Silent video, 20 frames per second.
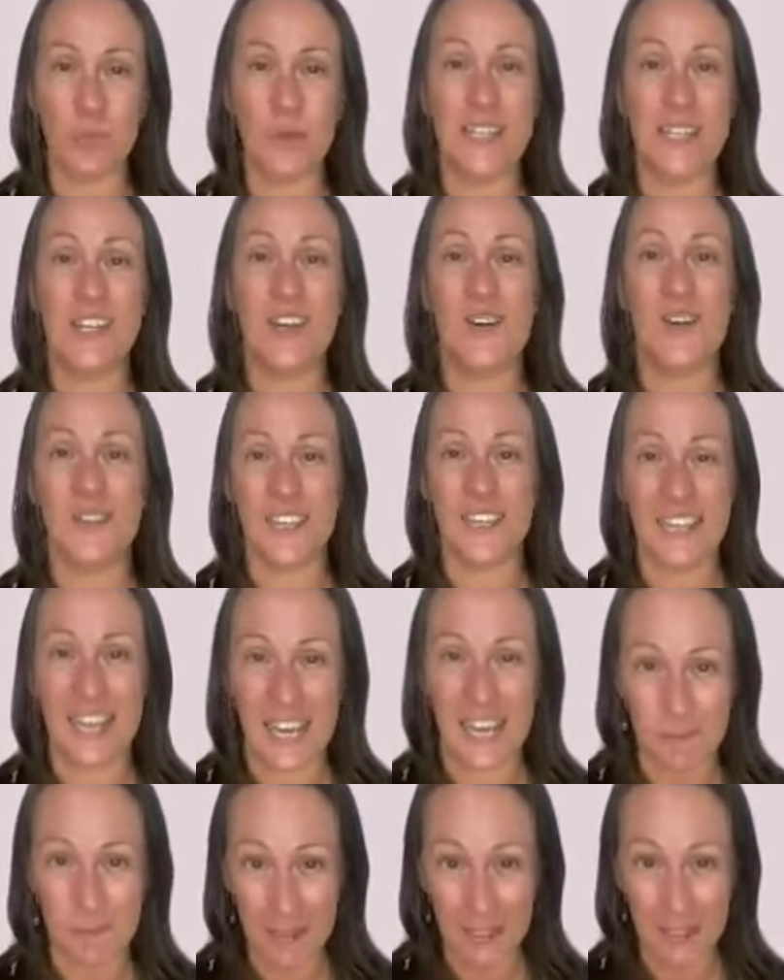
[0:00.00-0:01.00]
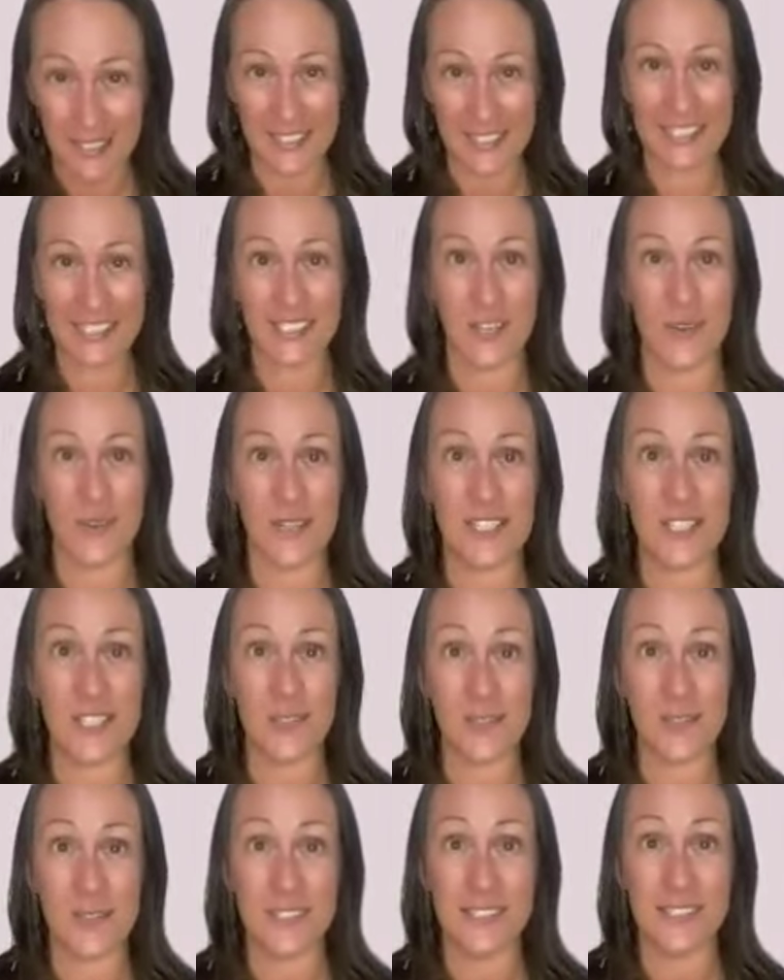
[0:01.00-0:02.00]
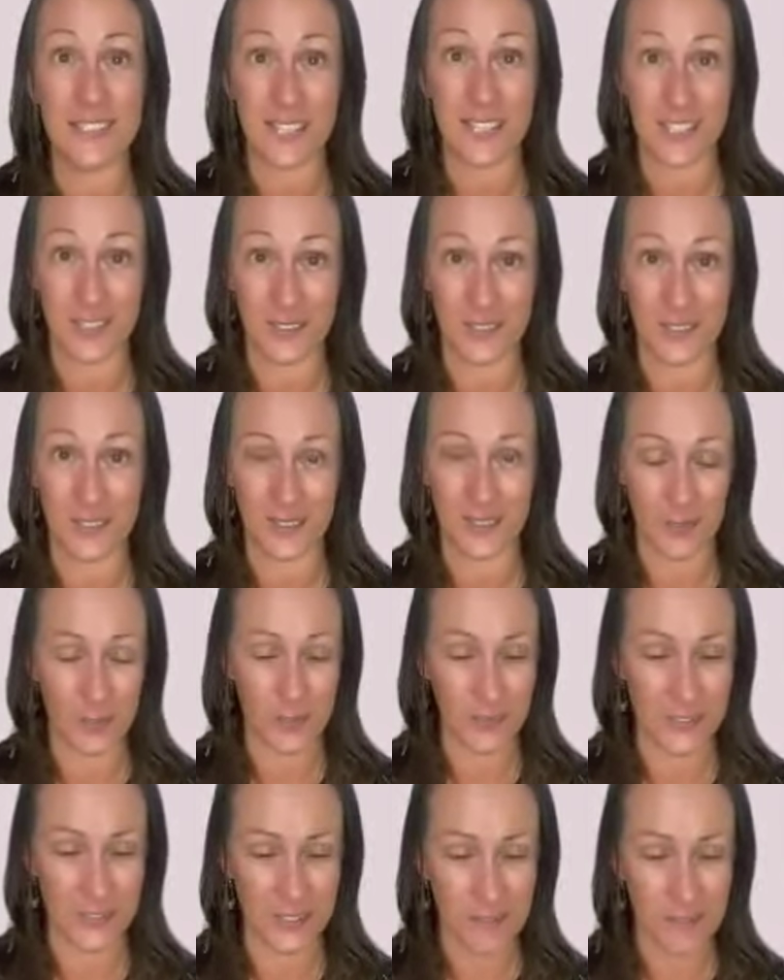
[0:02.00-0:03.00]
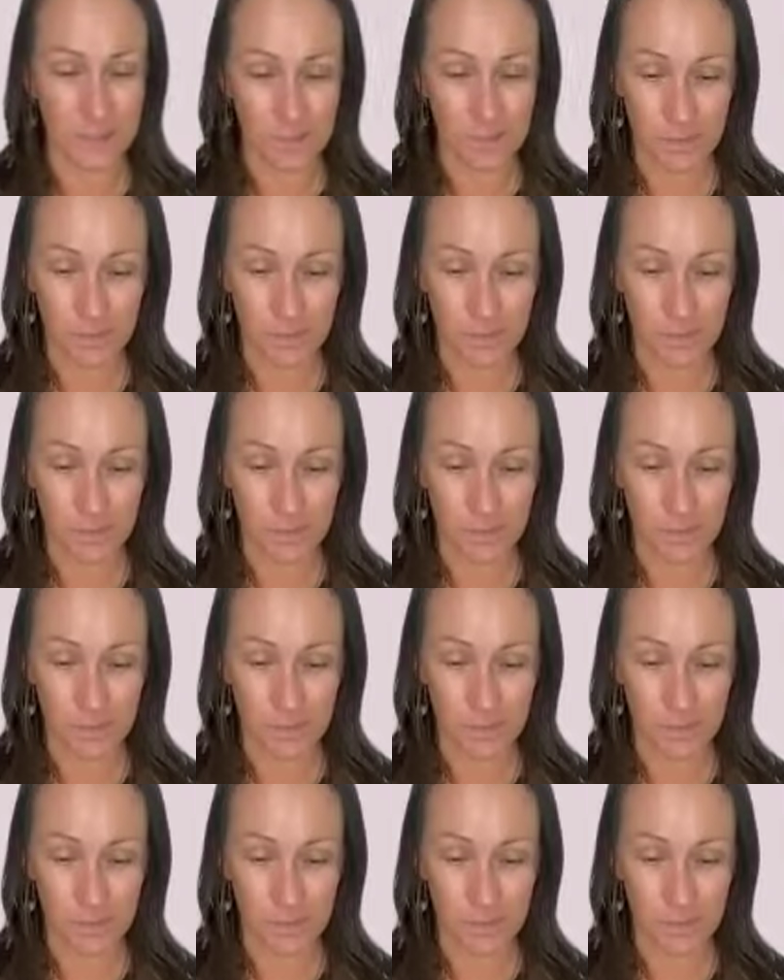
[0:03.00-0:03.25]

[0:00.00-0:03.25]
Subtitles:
we know that our money is going to such a good cause.